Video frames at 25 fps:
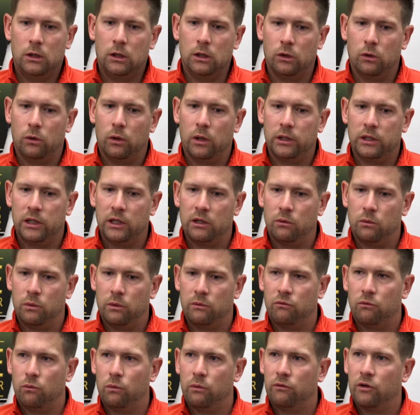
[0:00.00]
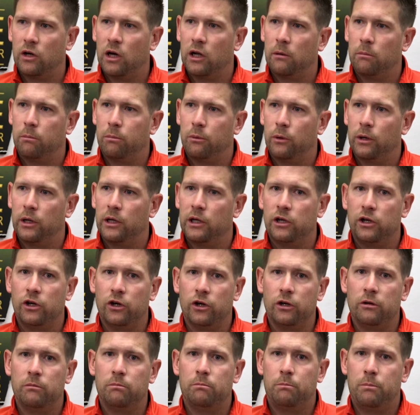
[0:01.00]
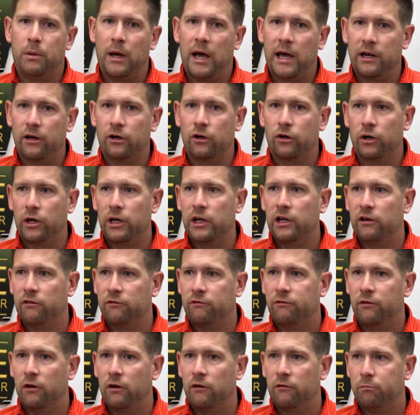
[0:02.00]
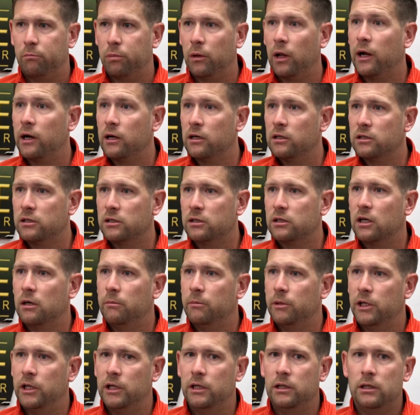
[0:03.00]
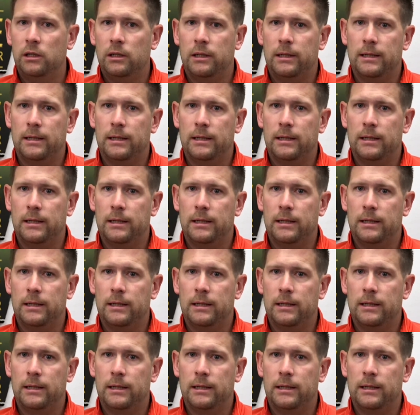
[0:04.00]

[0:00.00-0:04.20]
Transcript: you know, I think we've we've got a pretty good pedigree of, of players coming in